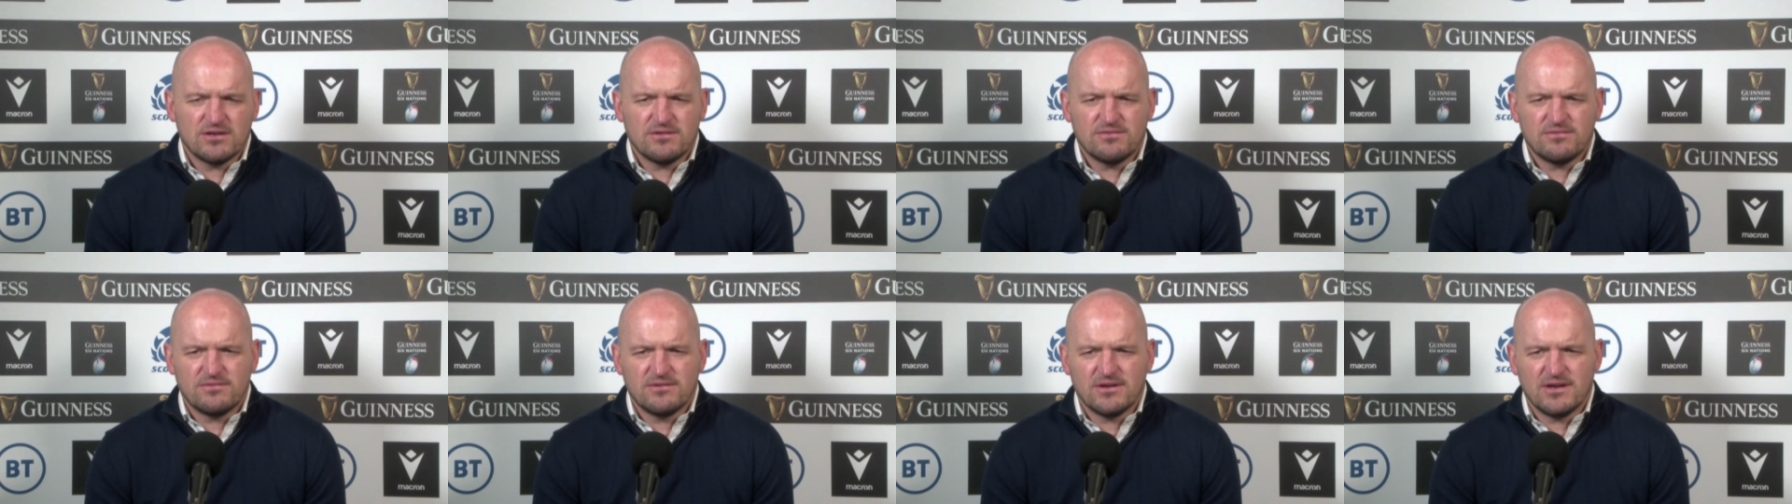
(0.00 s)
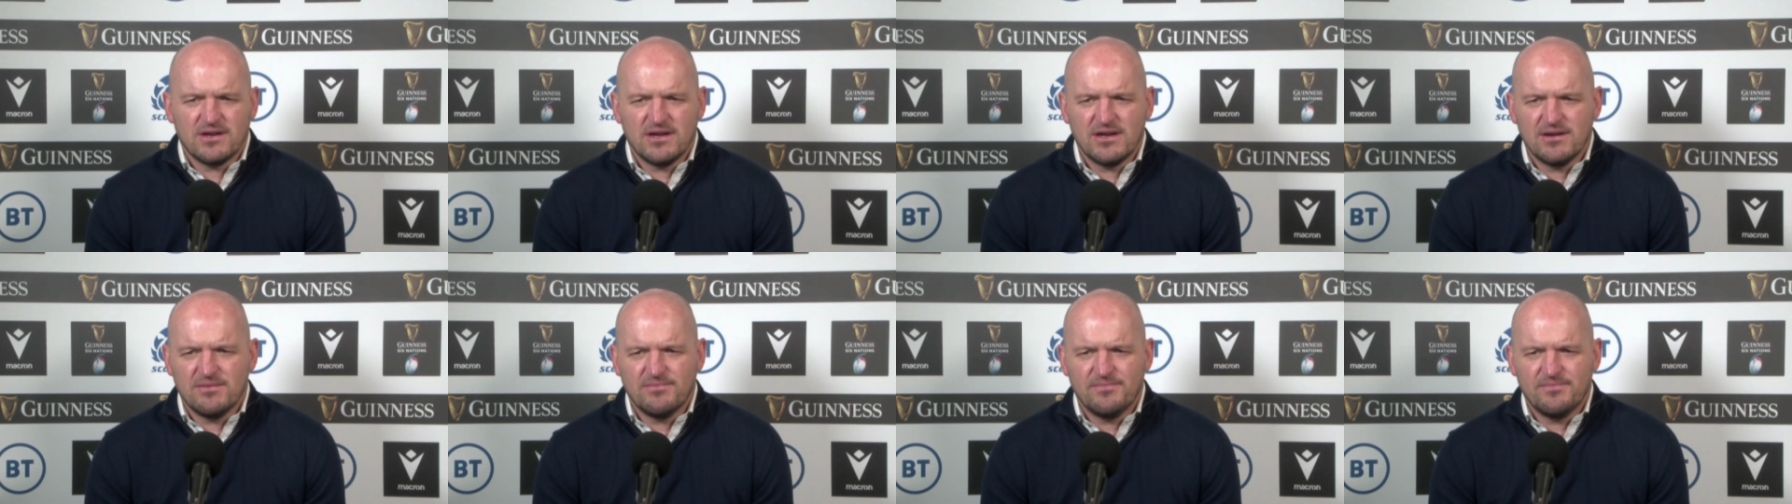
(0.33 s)
Because
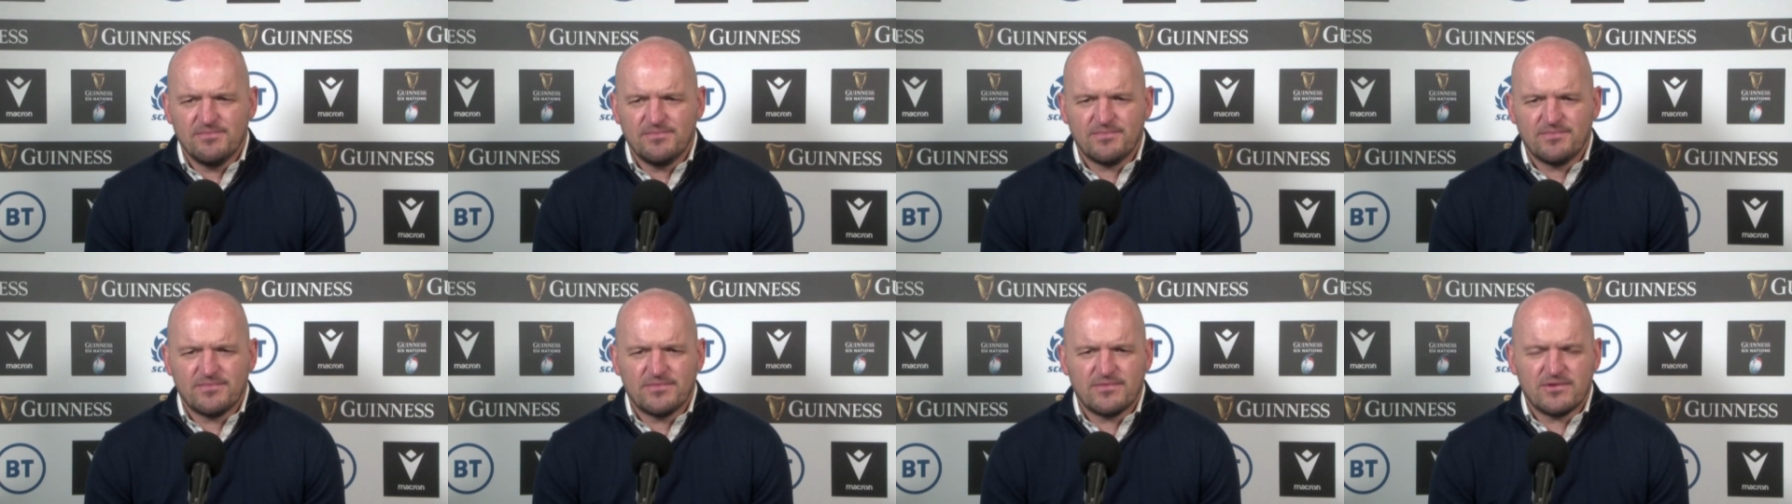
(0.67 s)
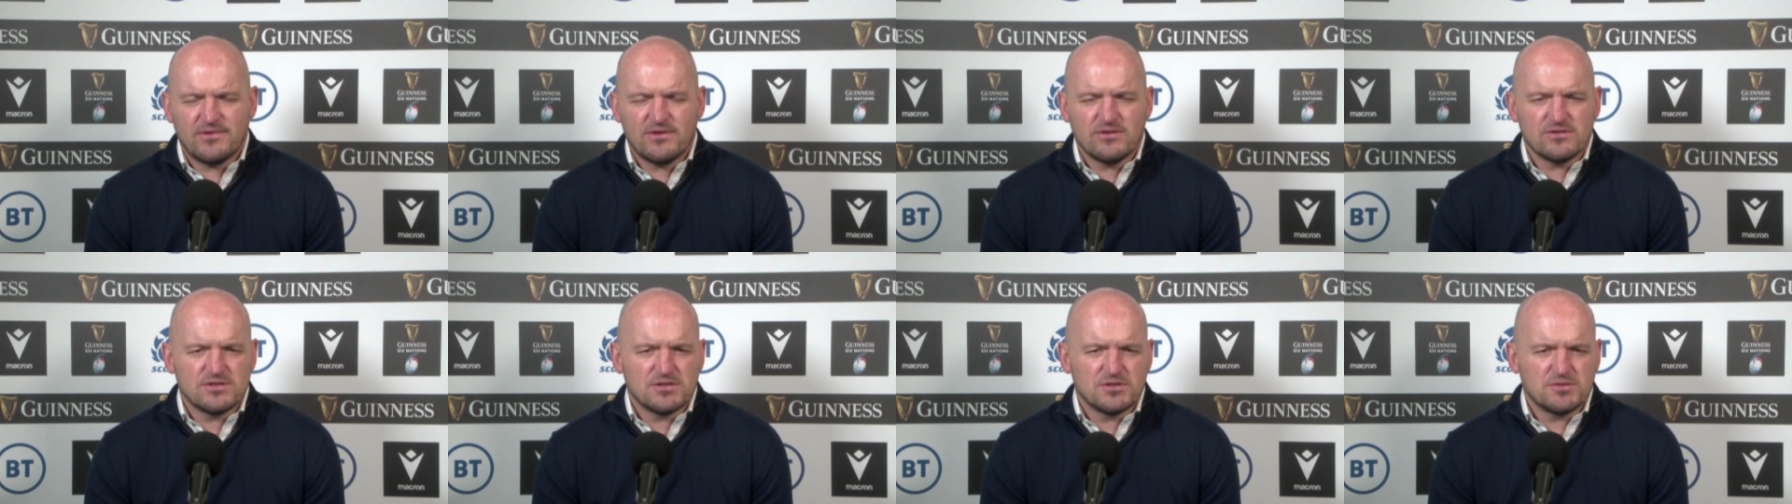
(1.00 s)
um,
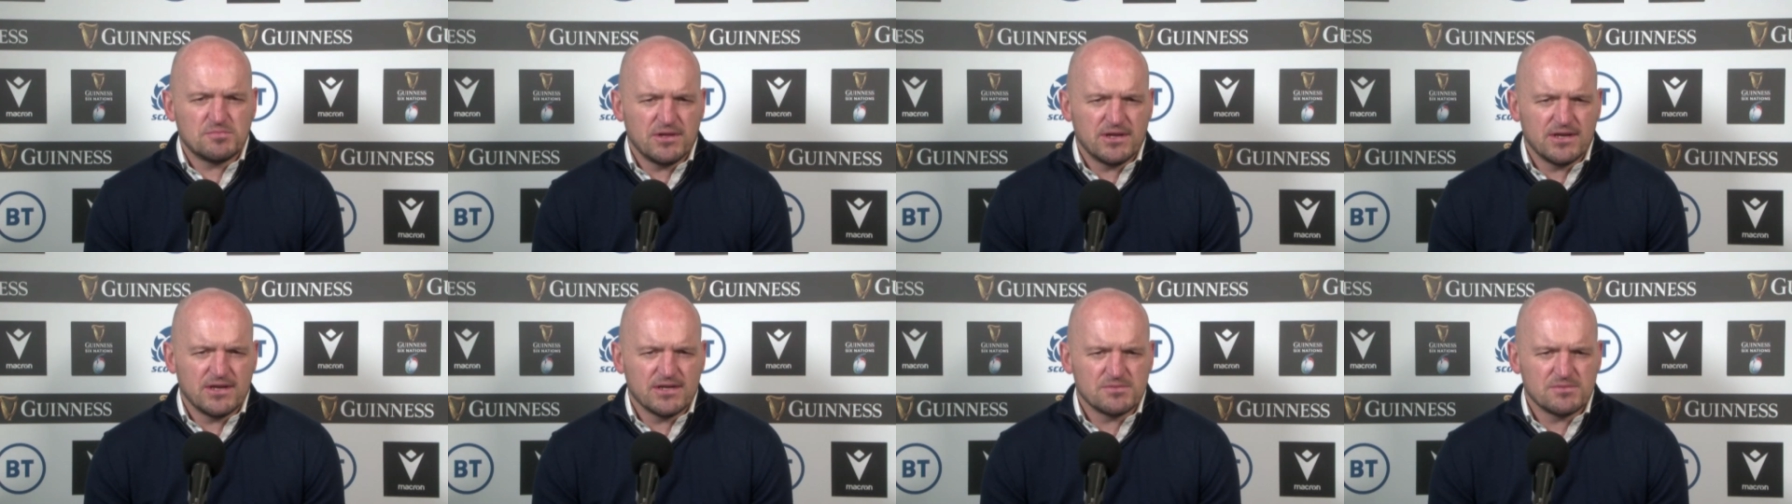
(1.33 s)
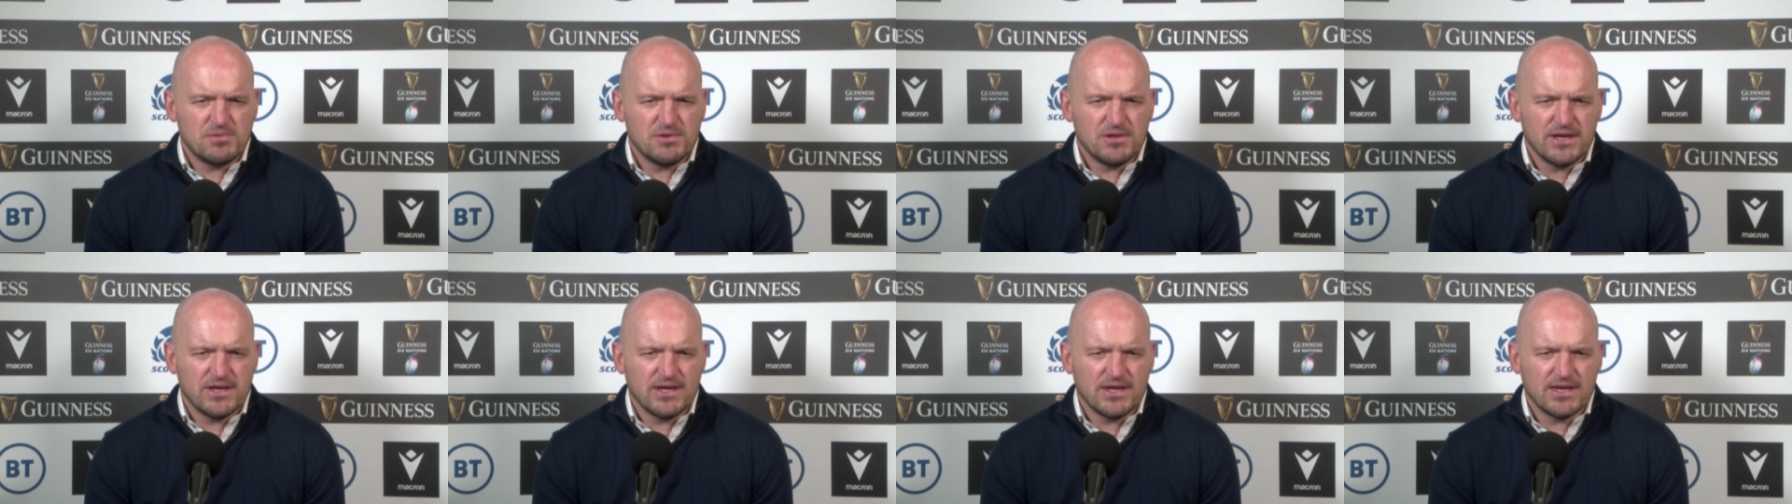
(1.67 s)
there's players
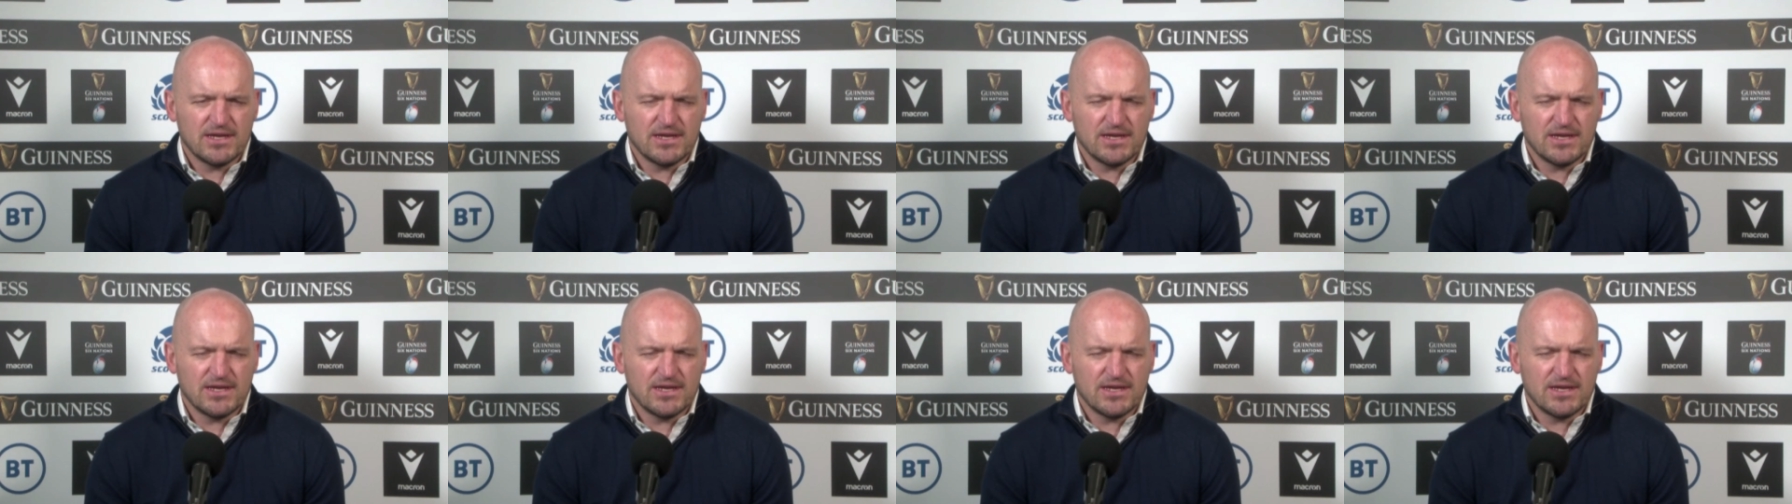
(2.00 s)
playing